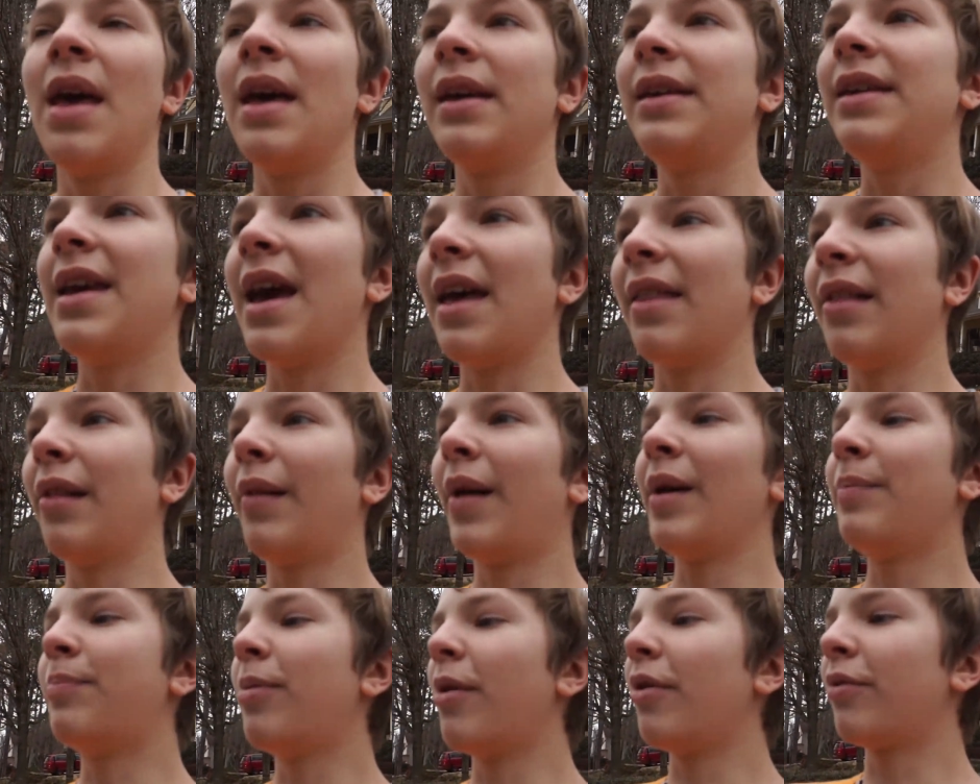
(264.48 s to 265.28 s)
Yeah, the
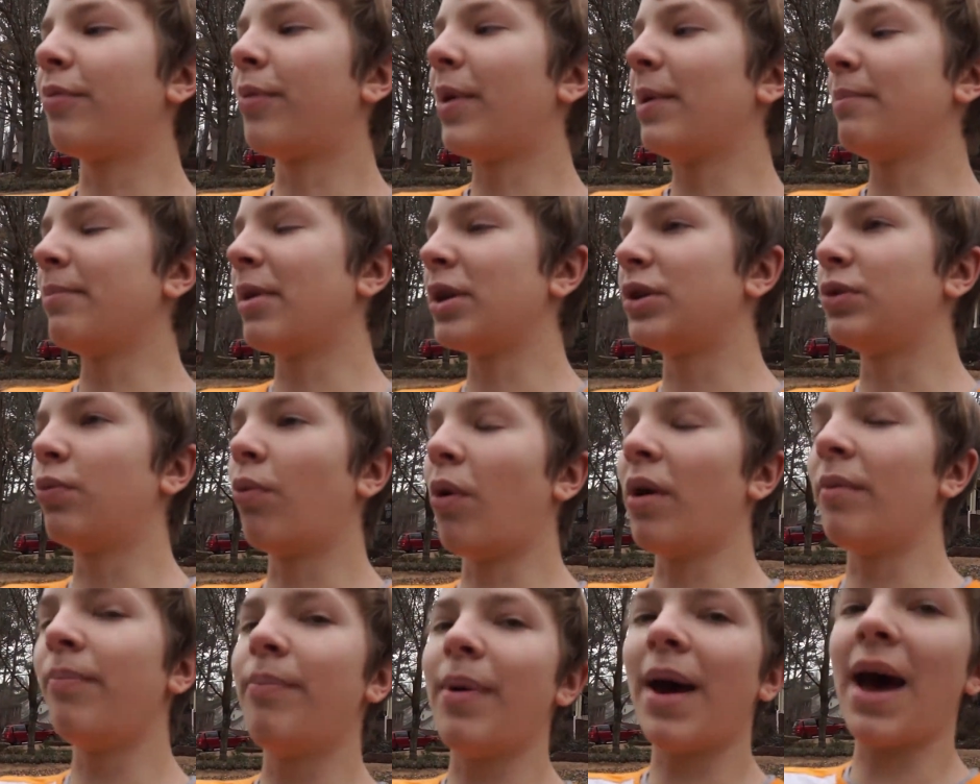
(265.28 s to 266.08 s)
LiPo is pretty much
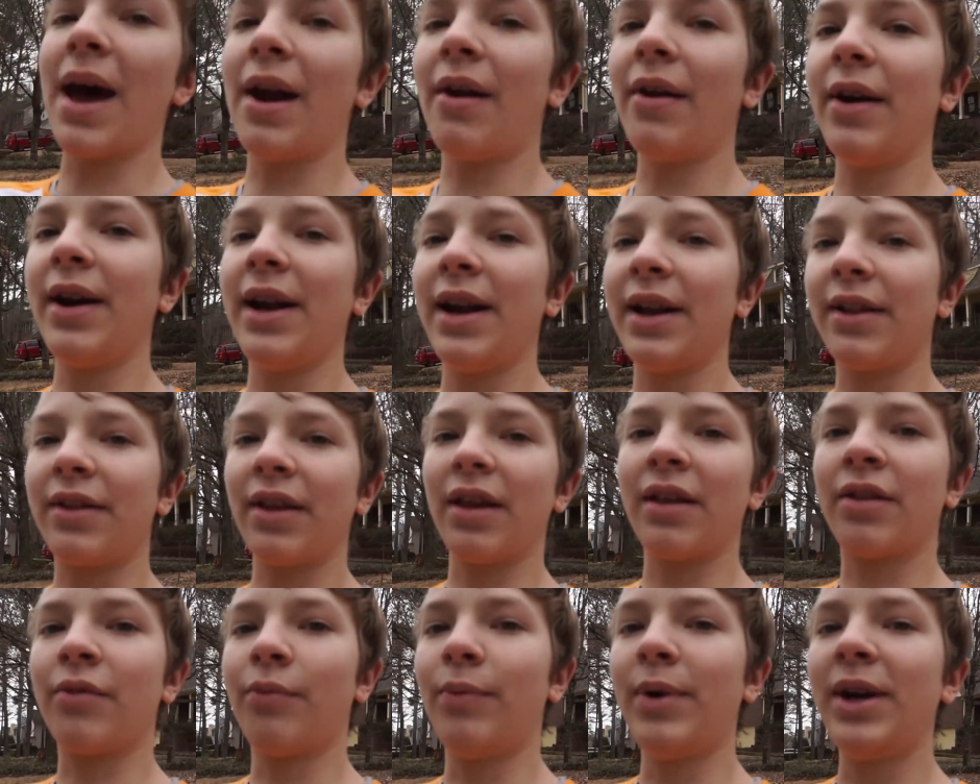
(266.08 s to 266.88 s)
one battery.
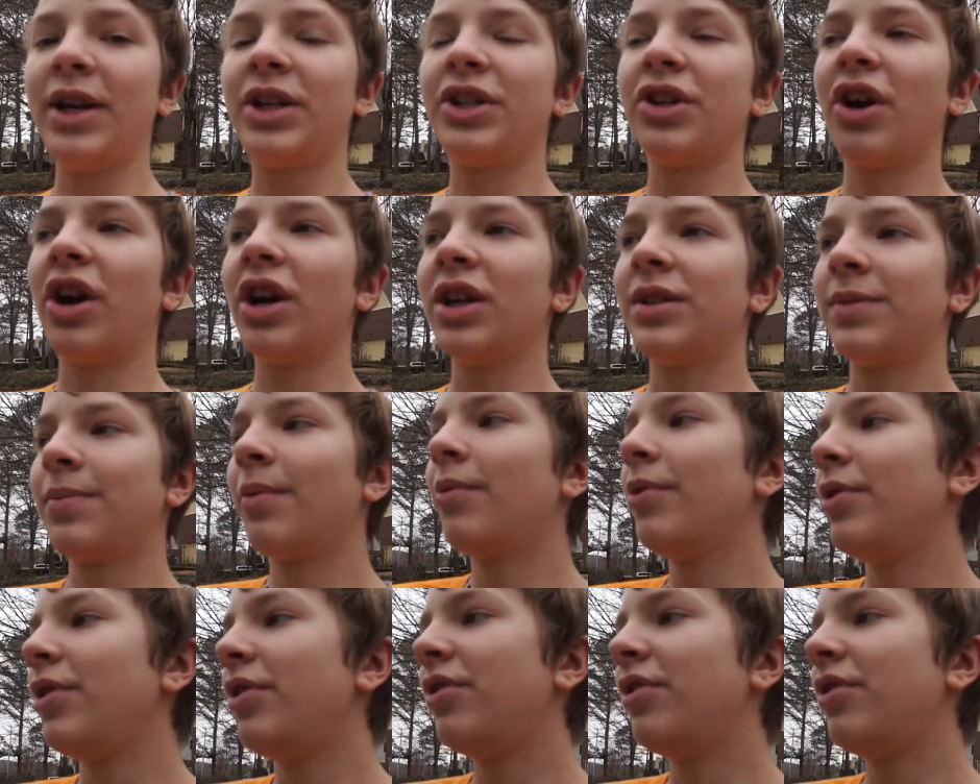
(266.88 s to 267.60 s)
It's rechargeable.